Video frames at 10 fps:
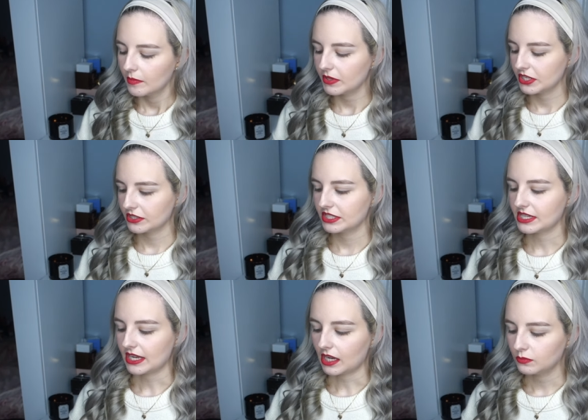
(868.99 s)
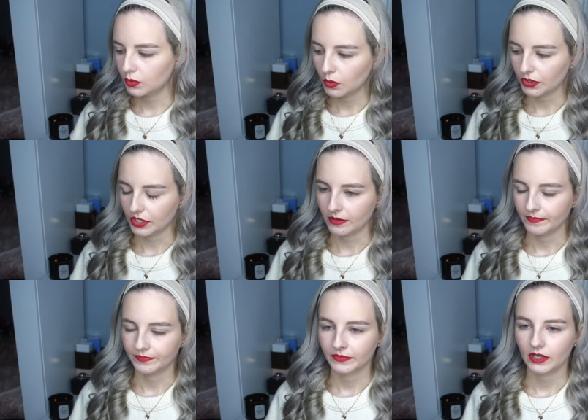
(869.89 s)
But the other day I wore
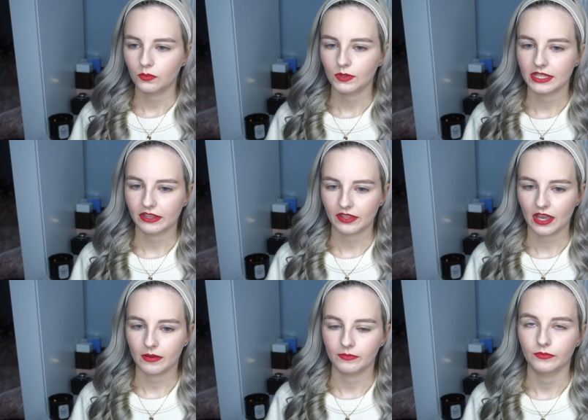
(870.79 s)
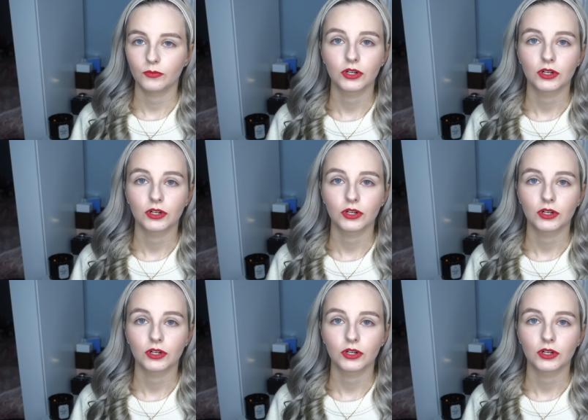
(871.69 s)
them with um,